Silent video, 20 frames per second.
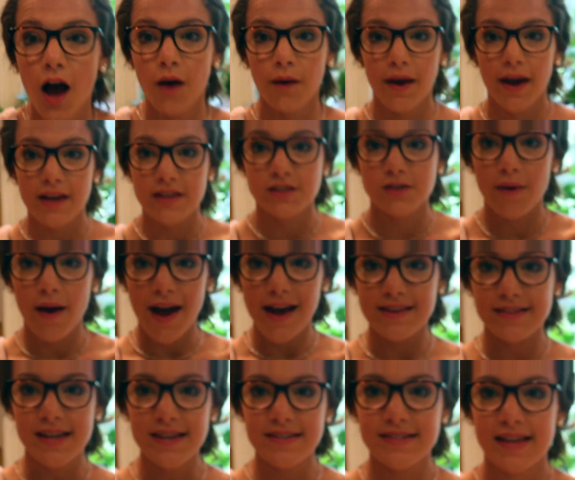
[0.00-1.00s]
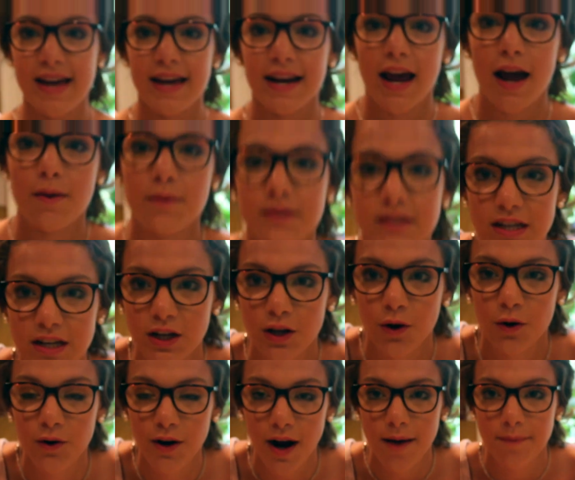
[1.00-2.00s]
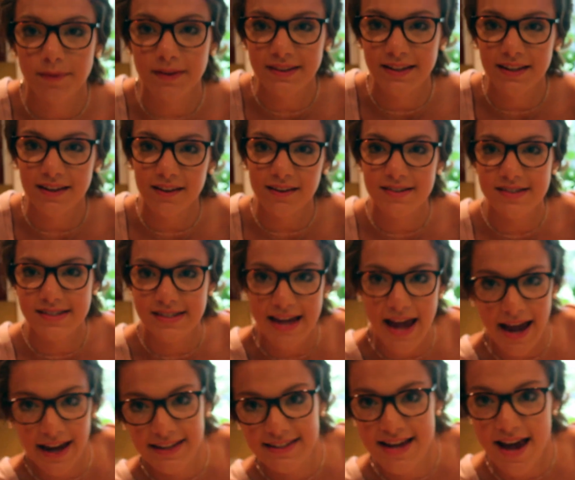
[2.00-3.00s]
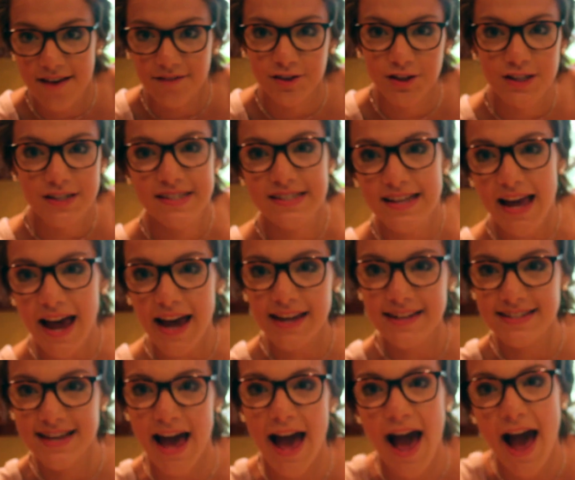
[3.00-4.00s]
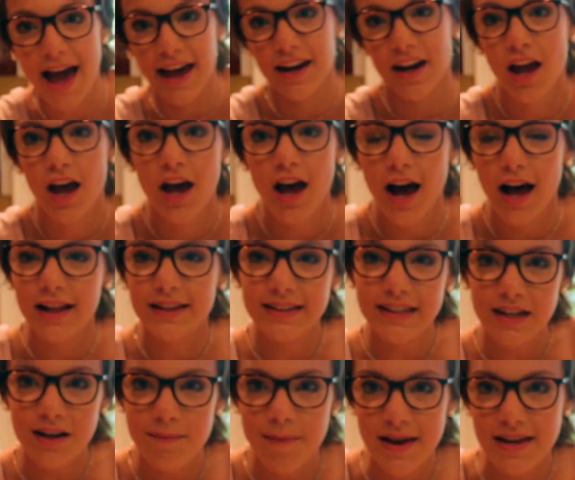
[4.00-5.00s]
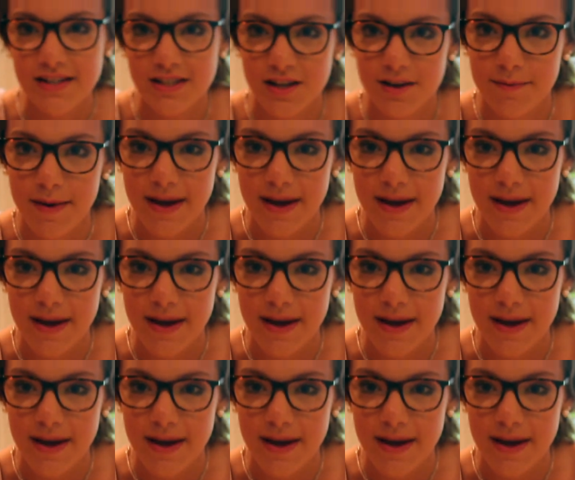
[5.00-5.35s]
Okay, so as I said, I was gonna go grab a little snack to have on the side to add a little bit to